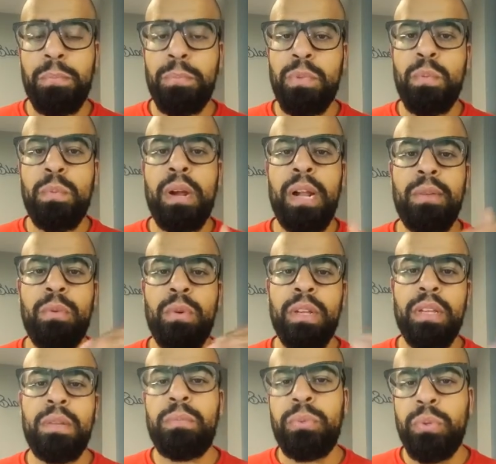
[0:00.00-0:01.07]
You probably won't
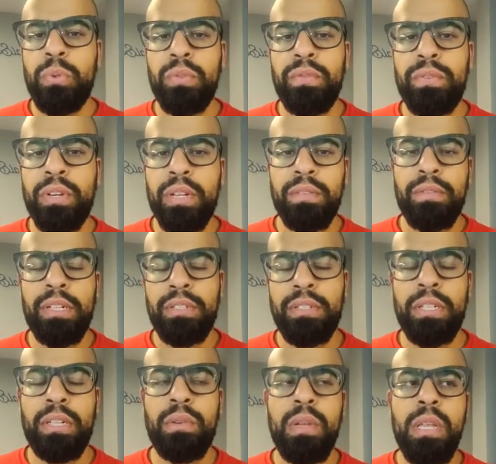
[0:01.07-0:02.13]
get approved for
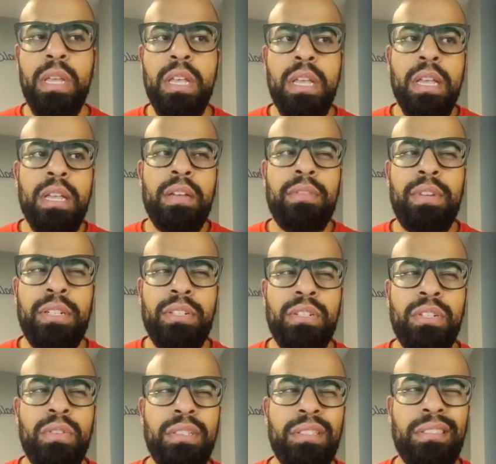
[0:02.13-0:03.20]
conventional.
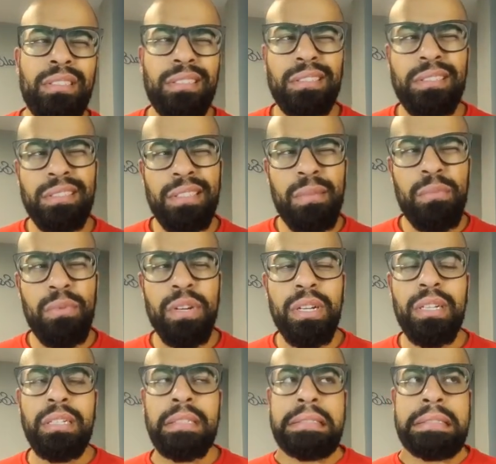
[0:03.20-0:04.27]
Conventional is
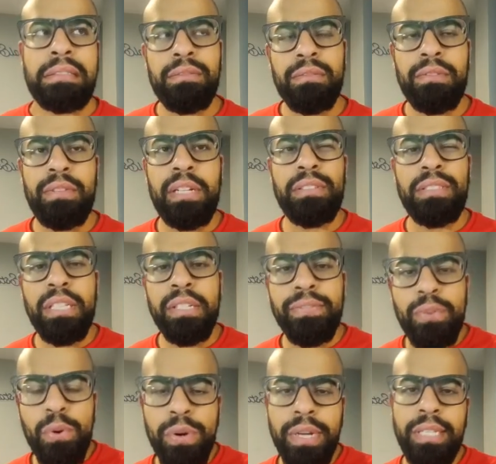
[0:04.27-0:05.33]
somewhere around
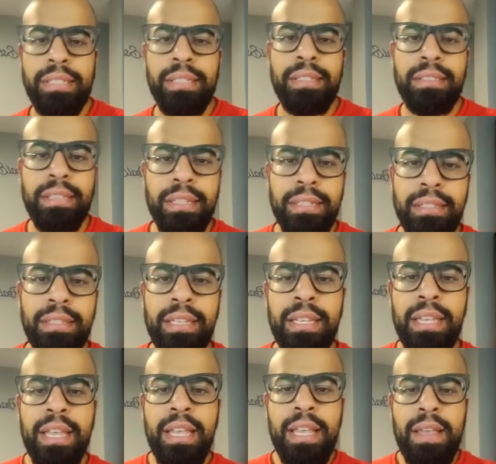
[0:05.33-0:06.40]
640,
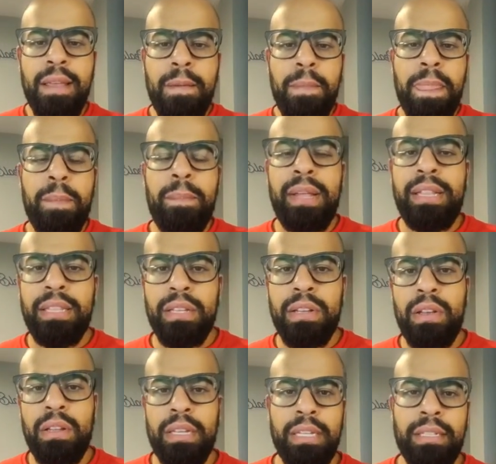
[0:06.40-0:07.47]
660, depending
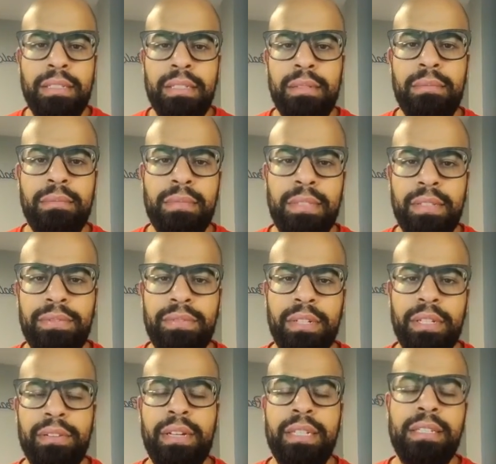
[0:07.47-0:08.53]
on like some
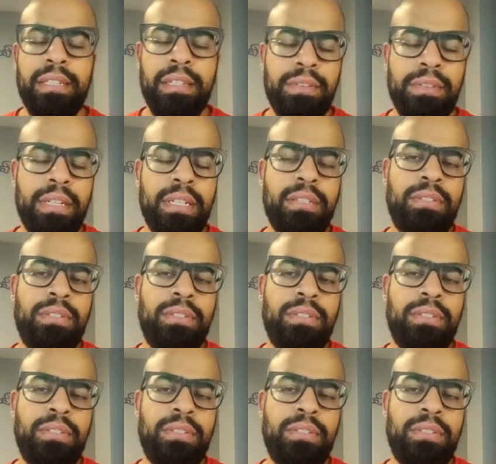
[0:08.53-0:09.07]
different criteria.